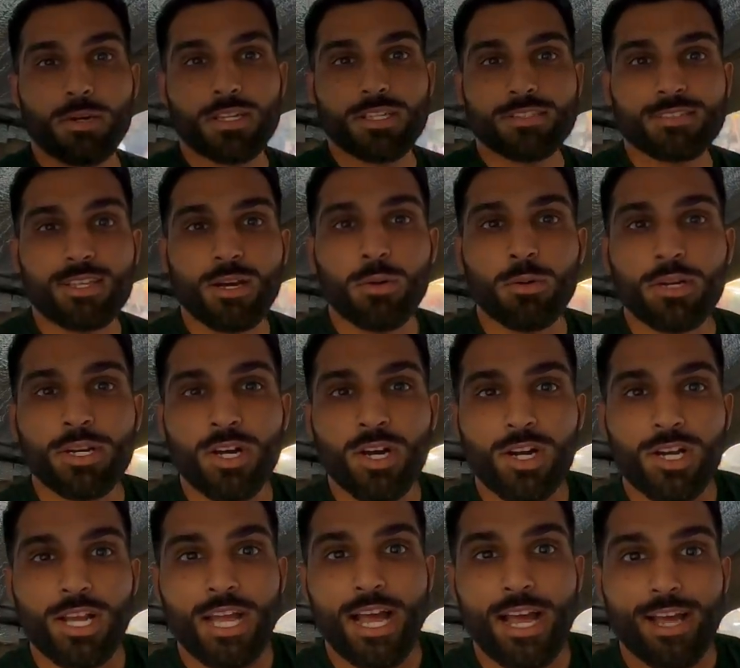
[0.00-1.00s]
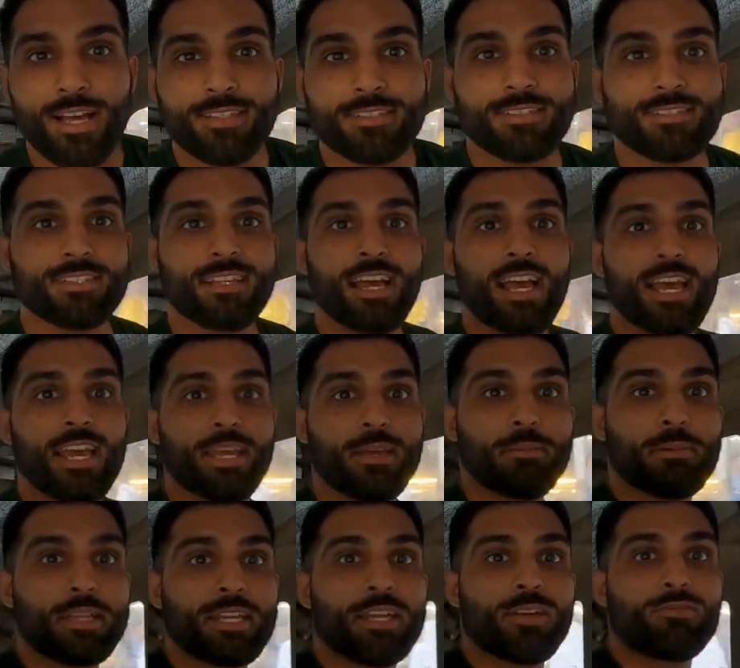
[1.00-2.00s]
What is going on, guys? I
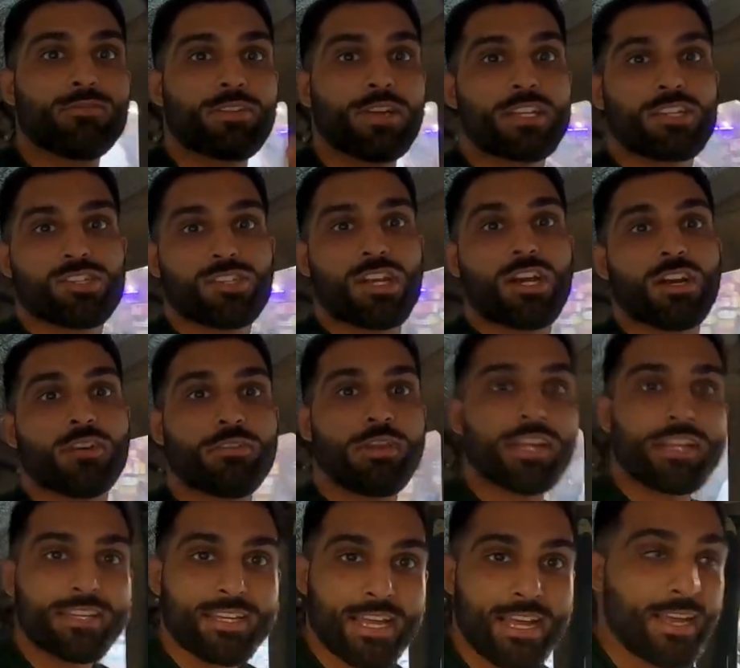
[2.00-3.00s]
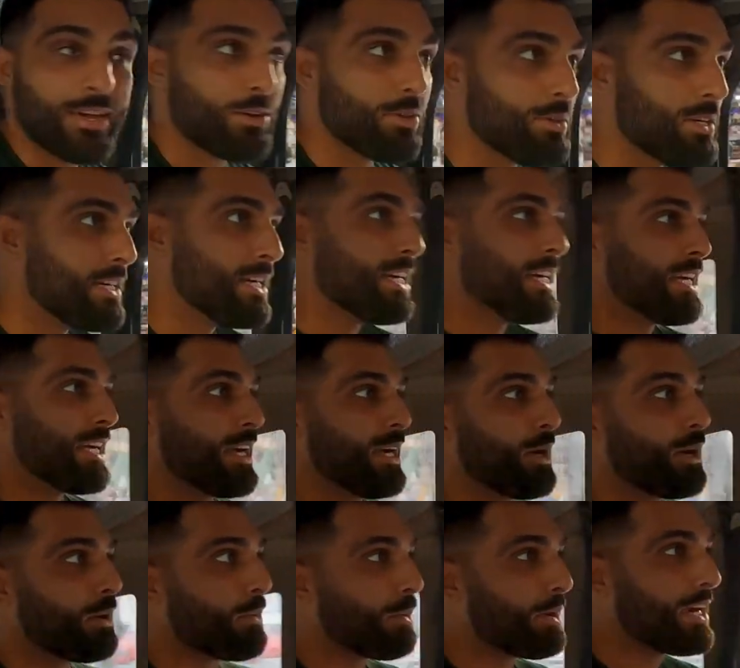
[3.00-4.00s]
am in a rickshaw right now.
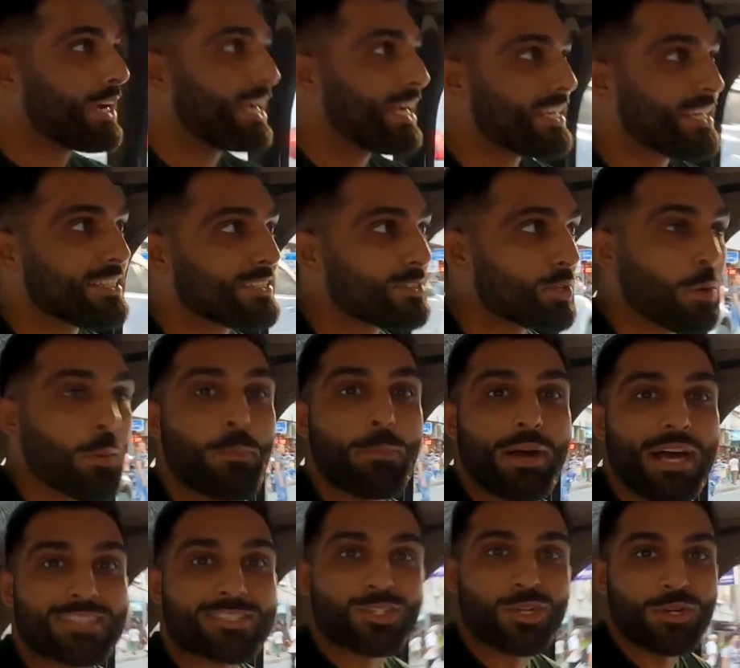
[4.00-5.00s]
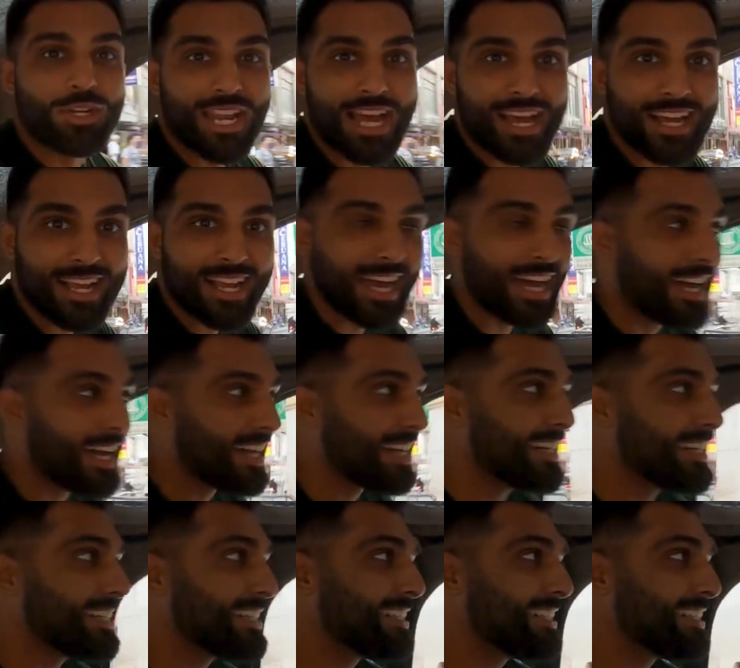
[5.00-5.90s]
We're headed to Paso Nanca,